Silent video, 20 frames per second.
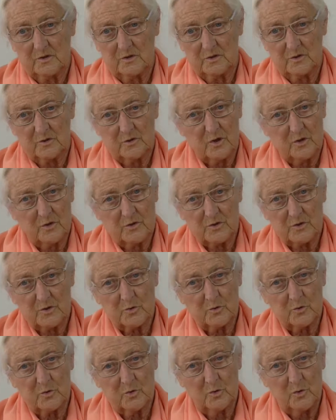to those
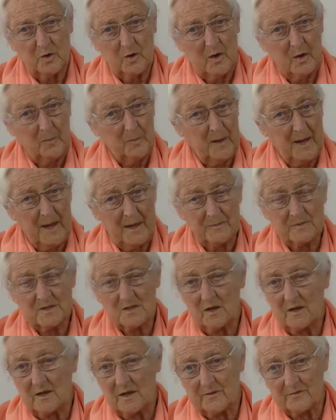who perhaps
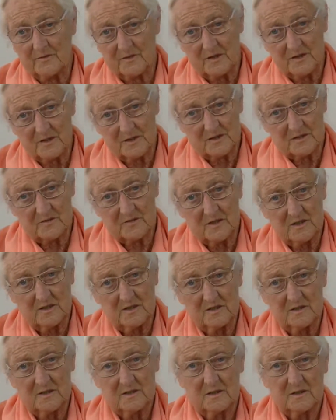are less gifted,
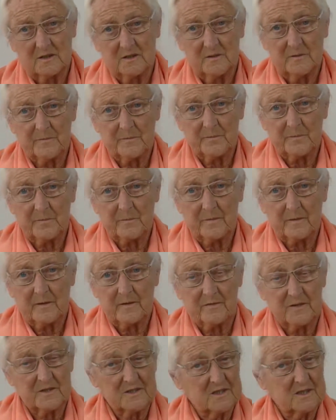
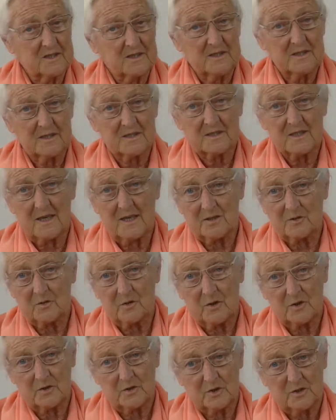physically and
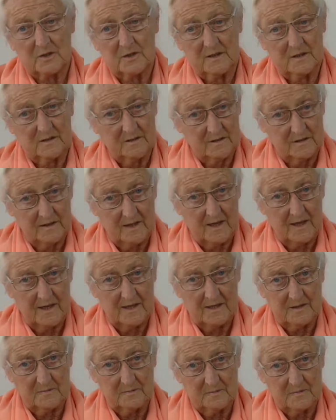psychologically, than I
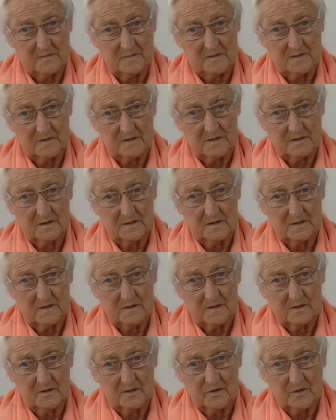am,
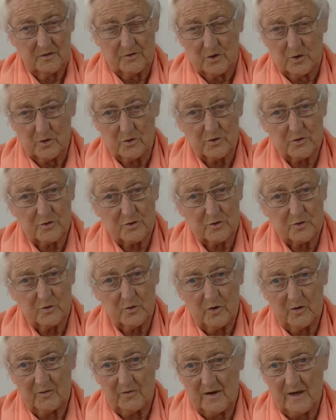those who
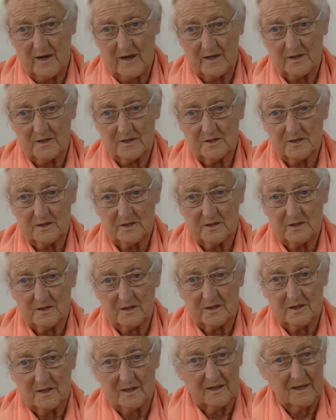have had
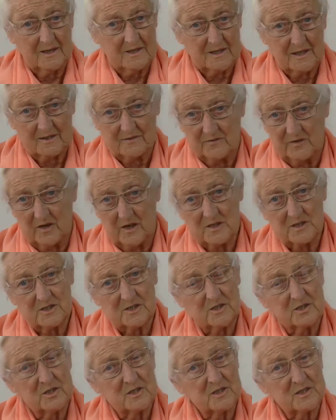less
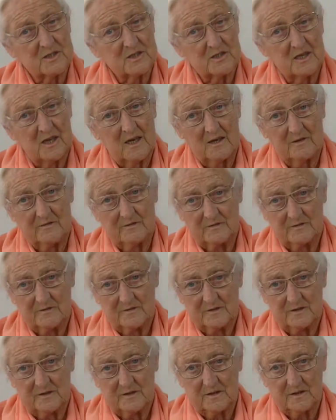advantages in life
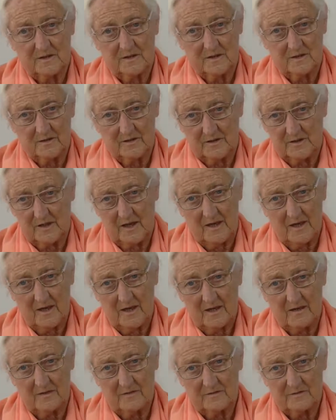than I
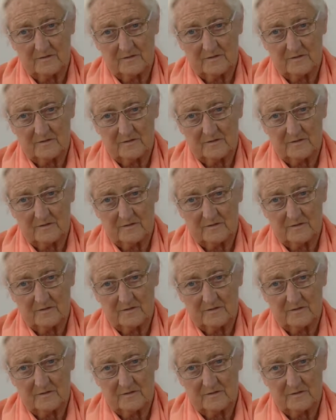have.